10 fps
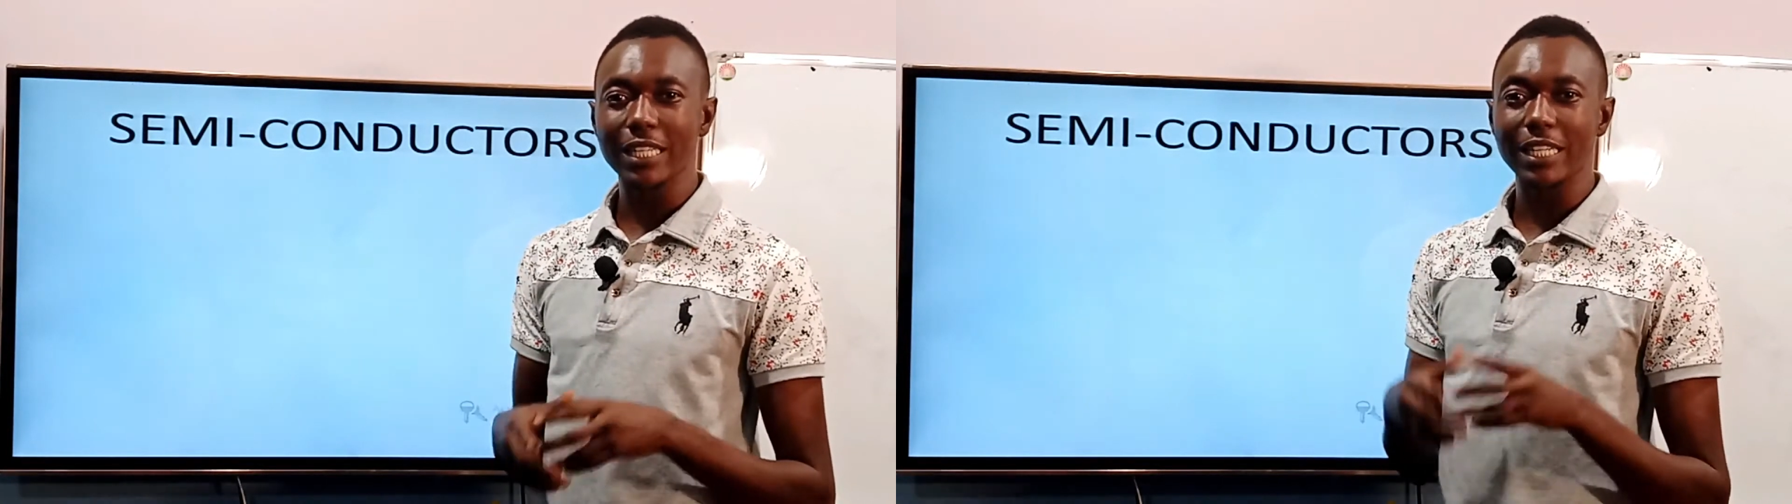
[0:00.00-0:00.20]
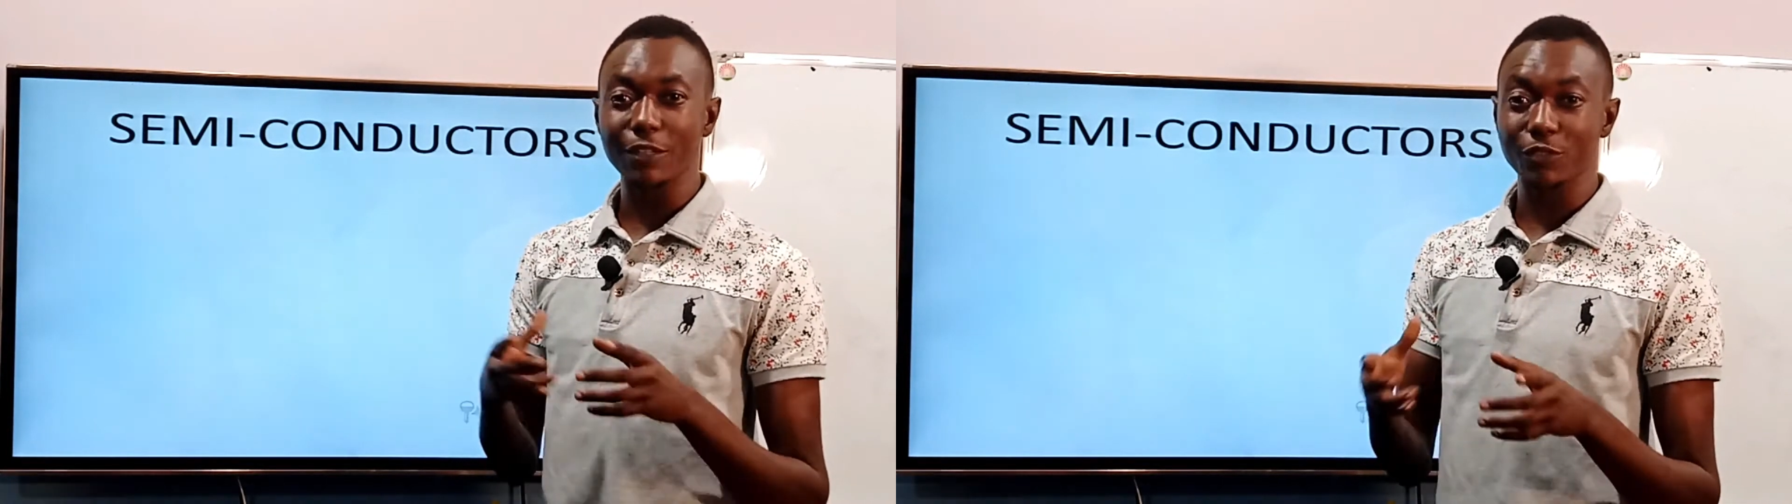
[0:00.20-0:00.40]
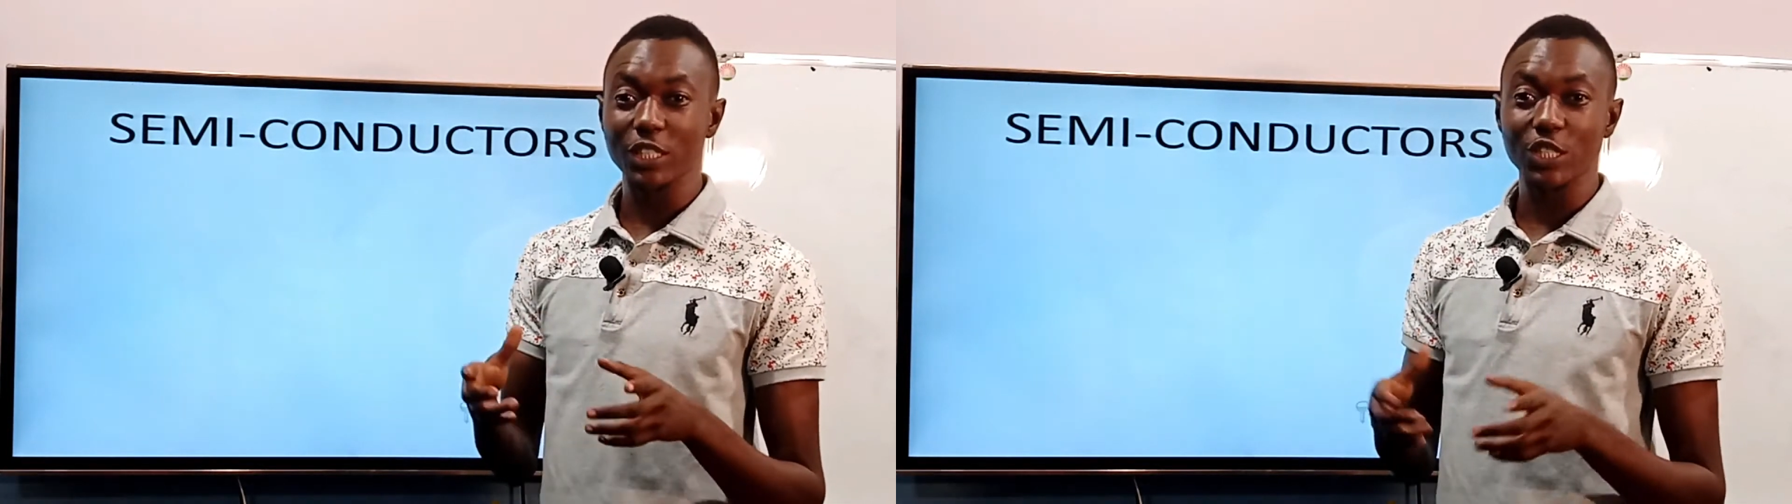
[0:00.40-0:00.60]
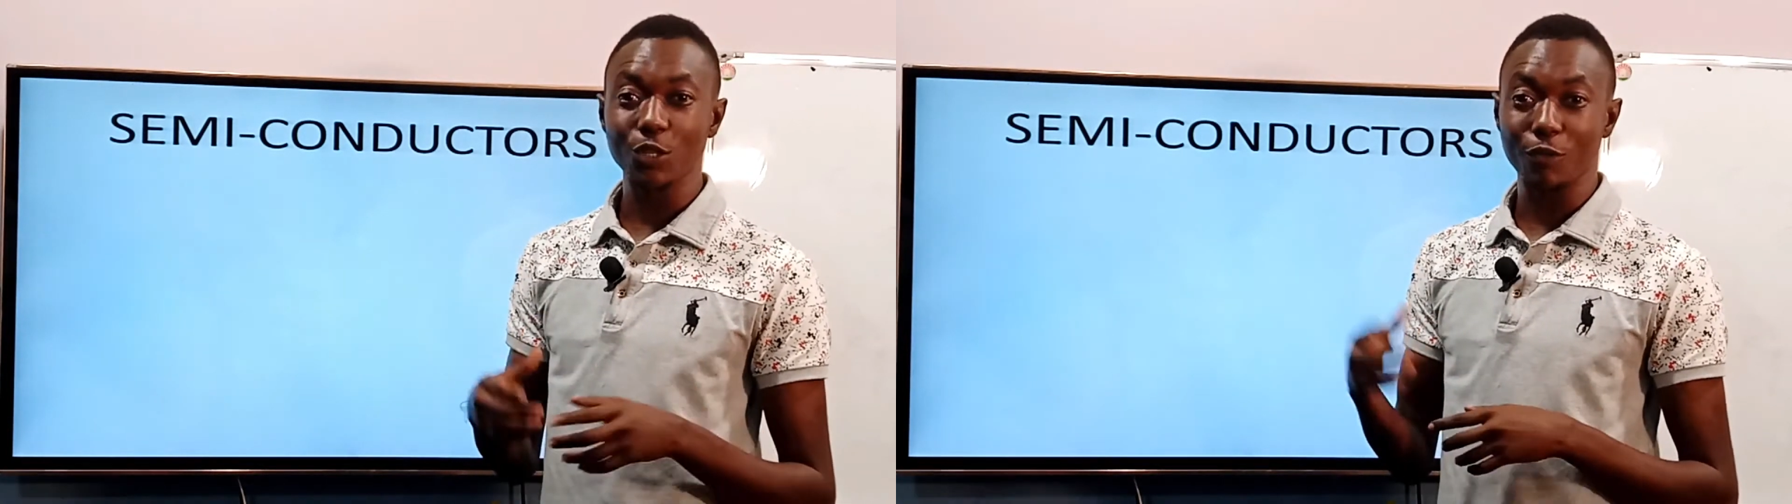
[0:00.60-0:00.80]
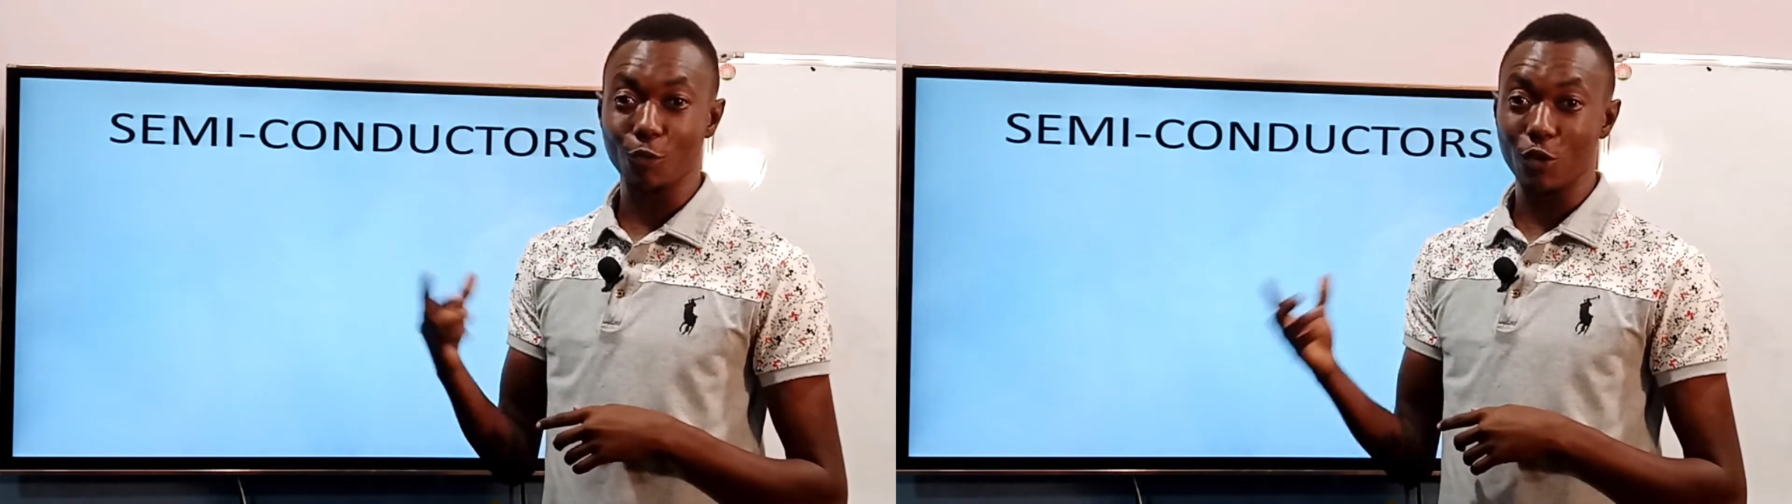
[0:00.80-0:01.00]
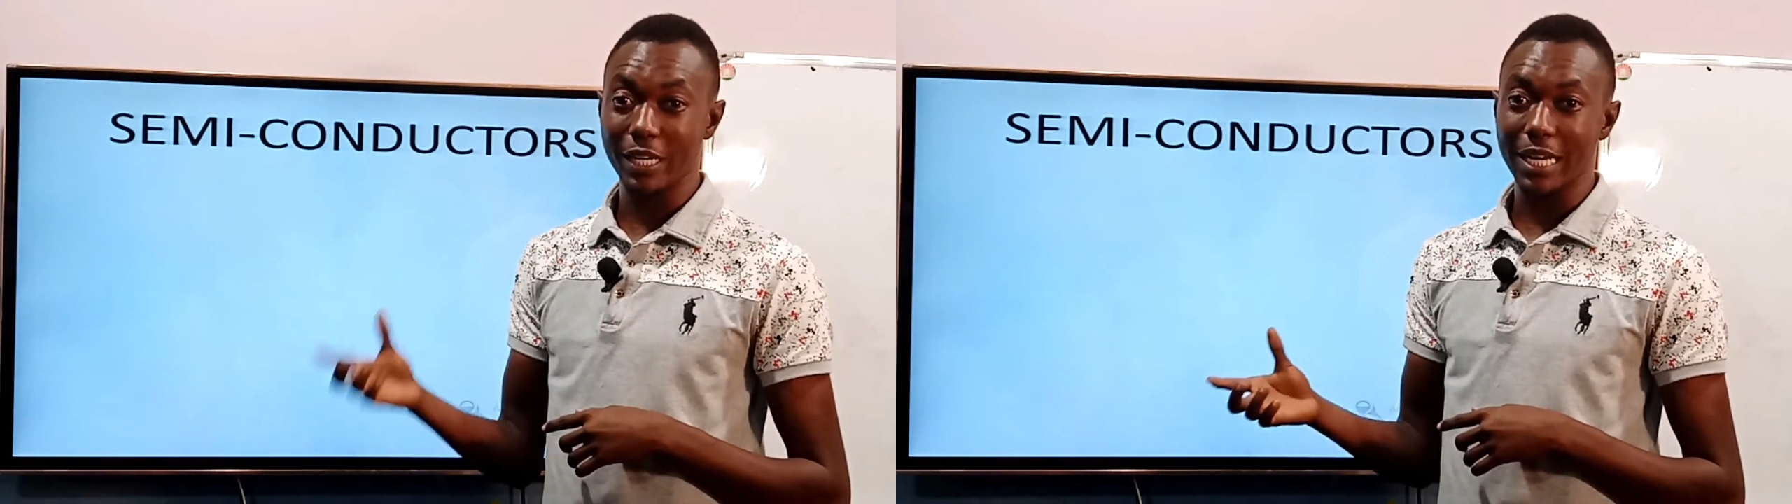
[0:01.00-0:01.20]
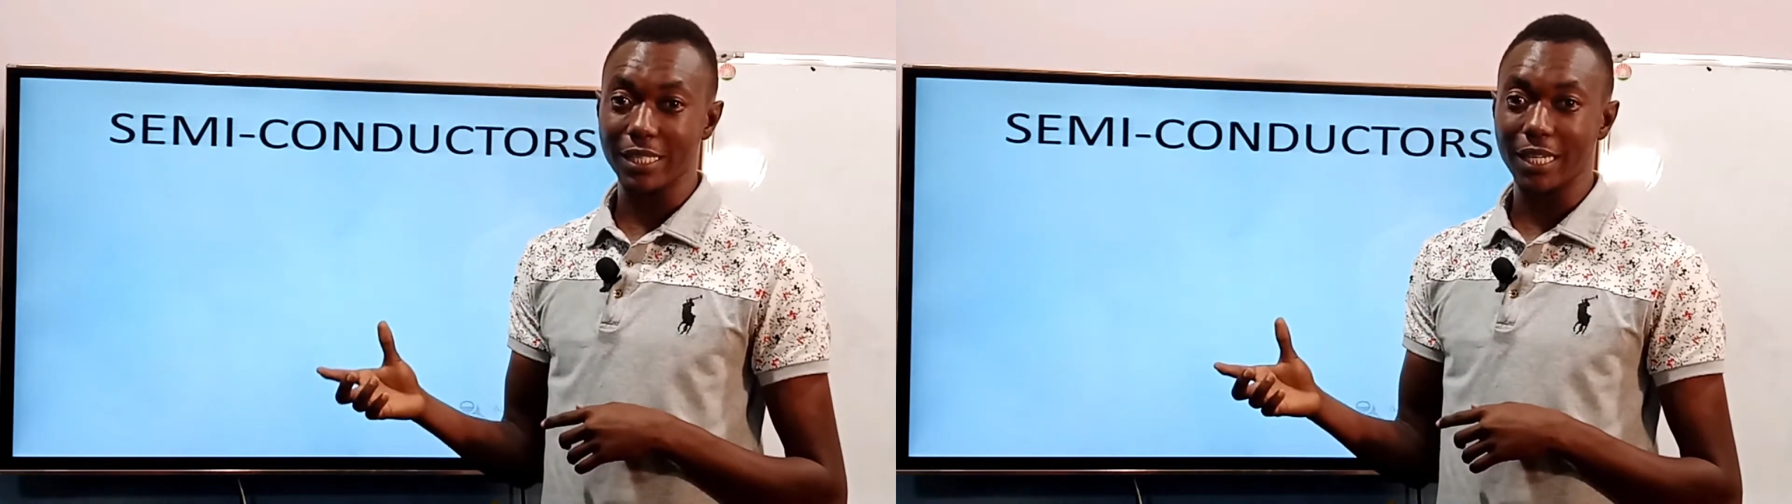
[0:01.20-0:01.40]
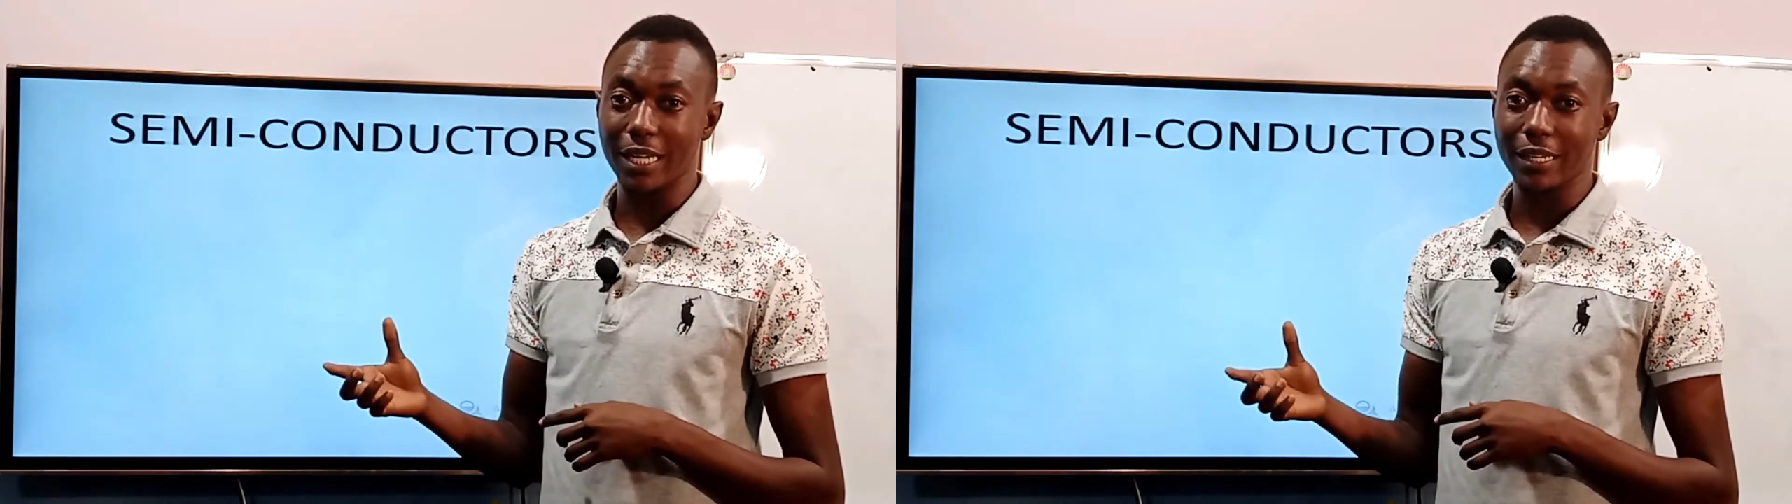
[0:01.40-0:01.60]
the definition of
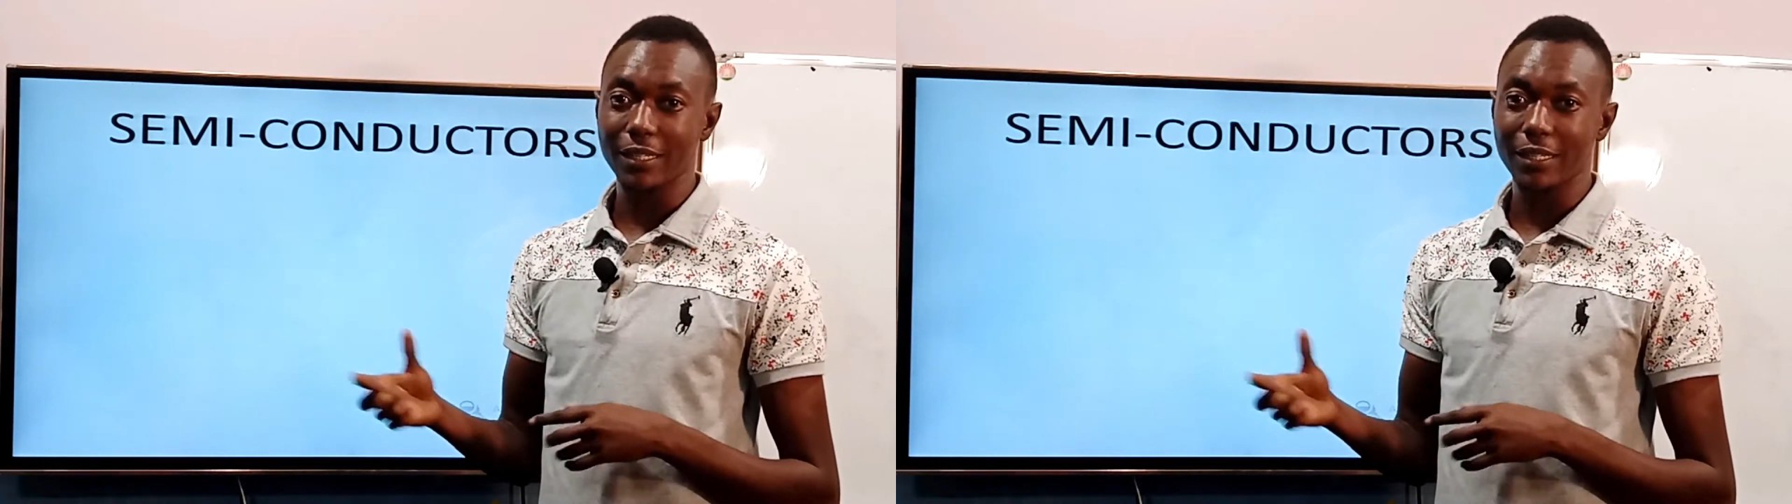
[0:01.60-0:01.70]
conductor.